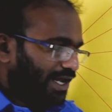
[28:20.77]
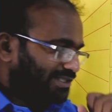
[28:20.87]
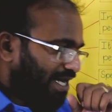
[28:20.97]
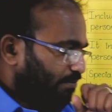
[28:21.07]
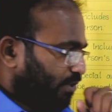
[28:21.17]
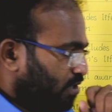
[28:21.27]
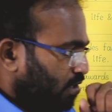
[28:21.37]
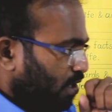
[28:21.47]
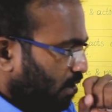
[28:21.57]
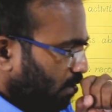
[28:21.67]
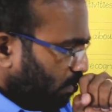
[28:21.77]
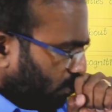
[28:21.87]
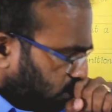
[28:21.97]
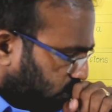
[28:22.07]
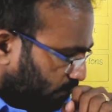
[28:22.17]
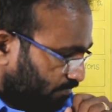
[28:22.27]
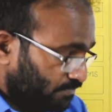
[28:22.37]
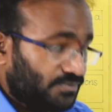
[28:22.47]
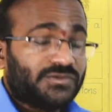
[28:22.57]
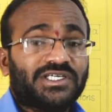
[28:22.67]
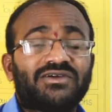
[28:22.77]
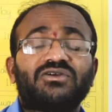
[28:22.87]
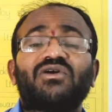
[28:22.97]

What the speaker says: example, you